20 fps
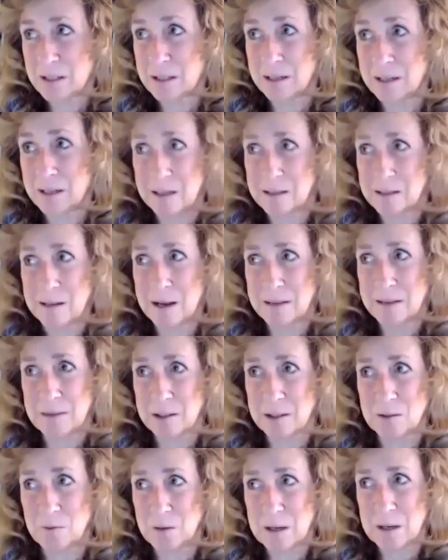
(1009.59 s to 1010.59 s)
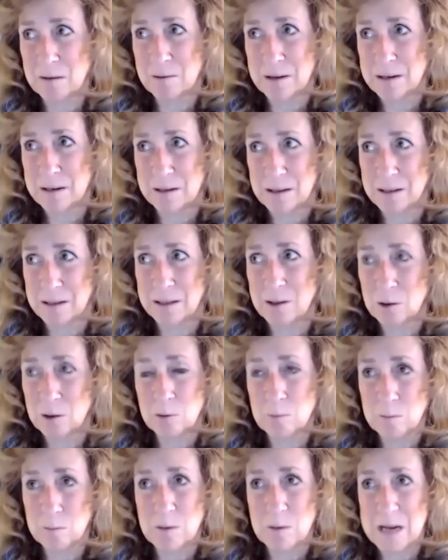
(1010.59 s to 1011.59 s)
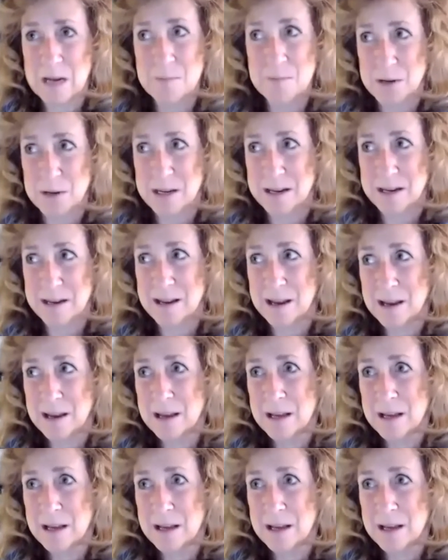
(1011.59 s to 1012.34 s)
And it's got this very like creepy